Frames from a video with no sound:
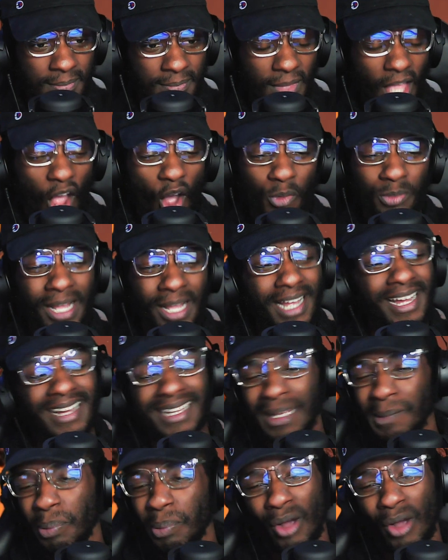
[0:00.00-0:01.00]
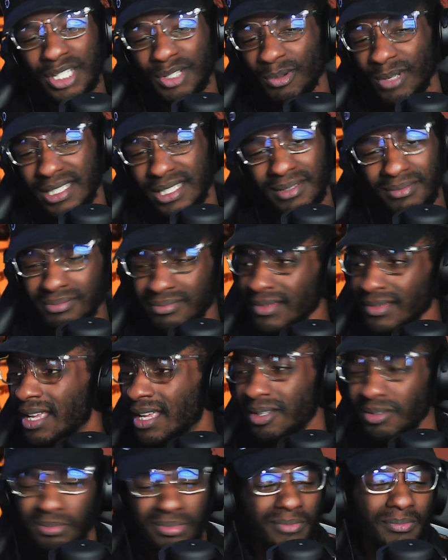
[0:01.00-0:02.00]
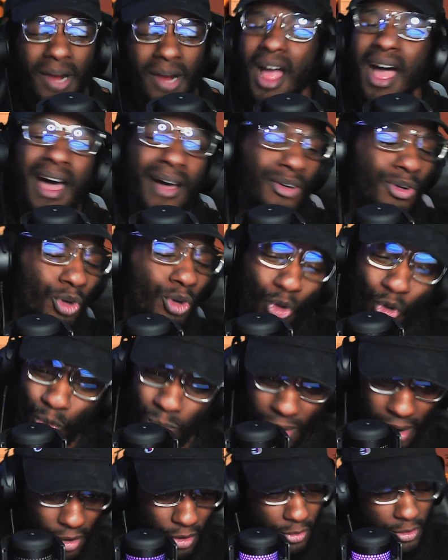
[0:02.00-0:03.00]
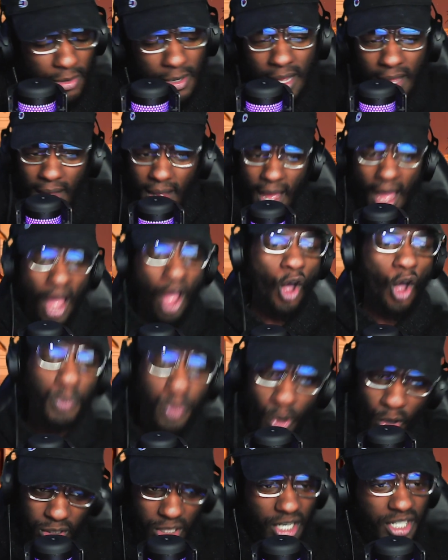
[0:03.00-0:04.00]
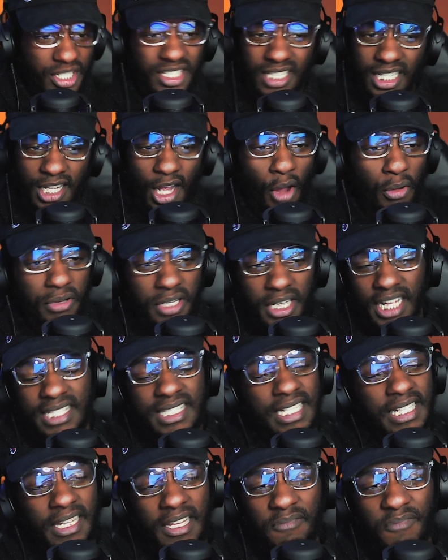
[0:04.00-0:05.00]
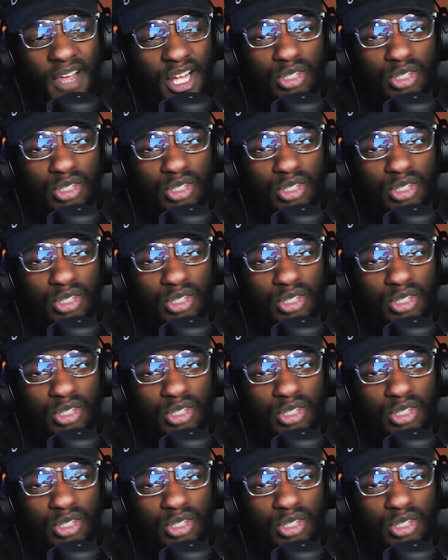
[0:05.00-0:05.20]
I hope that cookie poisoned with some. Bro, bro. I hope you're allergic to coconuts and he fed